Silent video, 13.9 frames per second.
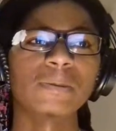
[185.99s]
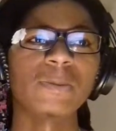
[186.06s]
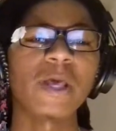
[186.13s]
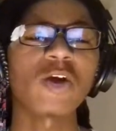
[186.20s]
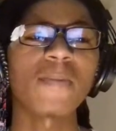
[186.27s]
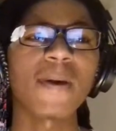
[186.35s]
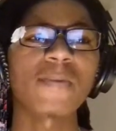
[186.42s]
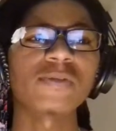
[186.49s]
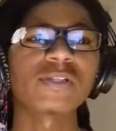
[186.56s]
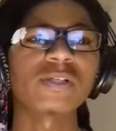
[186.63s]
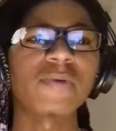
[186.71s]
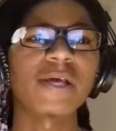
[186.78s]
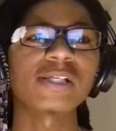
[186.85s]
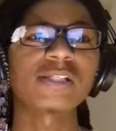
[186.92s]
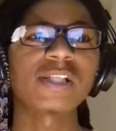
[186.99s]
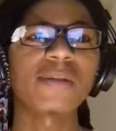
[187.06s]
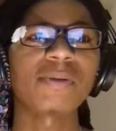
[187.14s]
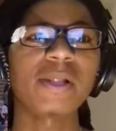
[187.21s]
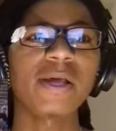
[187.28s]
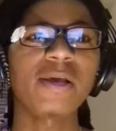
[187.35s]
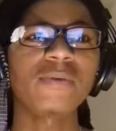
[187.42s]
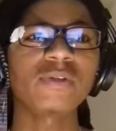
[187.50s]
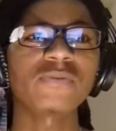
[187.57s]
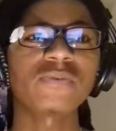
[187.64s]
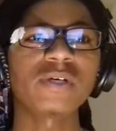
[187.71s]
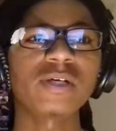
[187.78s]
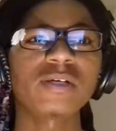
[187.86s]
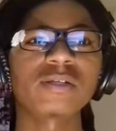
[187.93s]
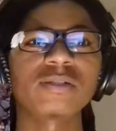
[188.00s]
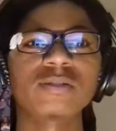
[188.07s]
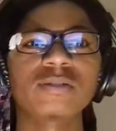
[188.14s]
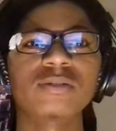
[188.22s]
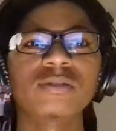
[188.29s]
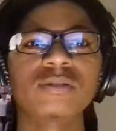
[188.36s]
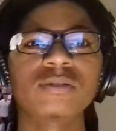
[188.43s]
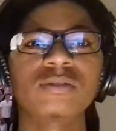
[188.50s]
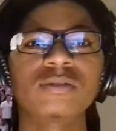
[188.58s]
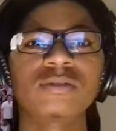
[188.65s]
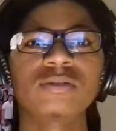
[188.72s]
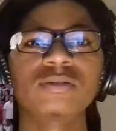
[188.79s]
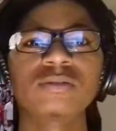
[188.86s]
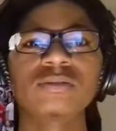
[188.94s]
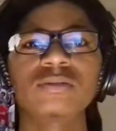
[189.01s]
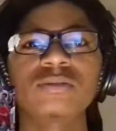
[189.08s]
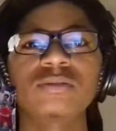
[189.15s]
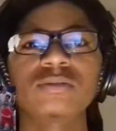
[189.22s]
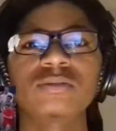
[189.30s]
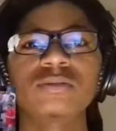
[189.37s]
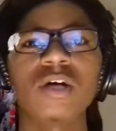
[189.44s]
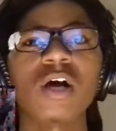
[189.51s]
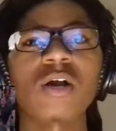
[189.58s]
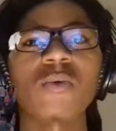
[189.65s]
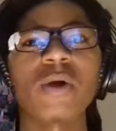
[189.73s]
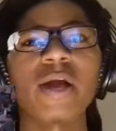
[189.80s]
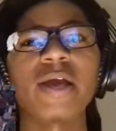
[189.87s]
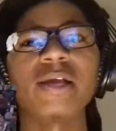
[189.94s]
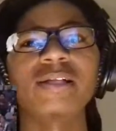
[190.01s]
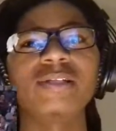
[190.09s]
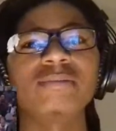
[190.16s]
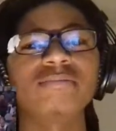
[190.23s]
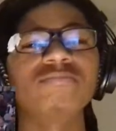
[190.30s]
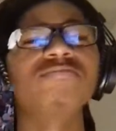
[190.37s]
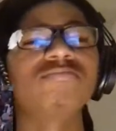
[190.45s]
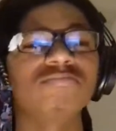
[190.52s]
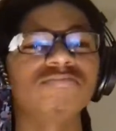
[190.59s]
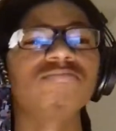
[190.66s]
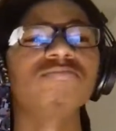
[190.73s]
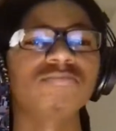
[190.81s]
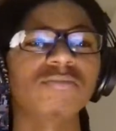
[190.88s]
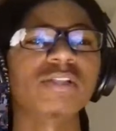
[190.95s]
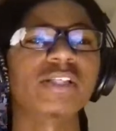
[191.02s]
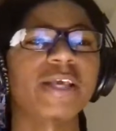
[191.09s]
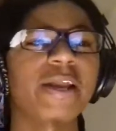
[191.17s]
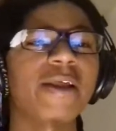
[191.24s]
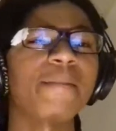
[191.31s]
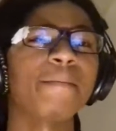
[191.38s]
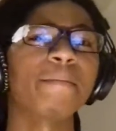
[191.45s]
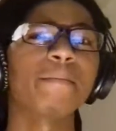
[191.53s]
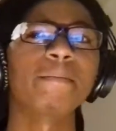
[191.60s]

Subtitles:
We ain't gonna be able to see. We ain't see the play. What the fuck? All the way. Let's get it.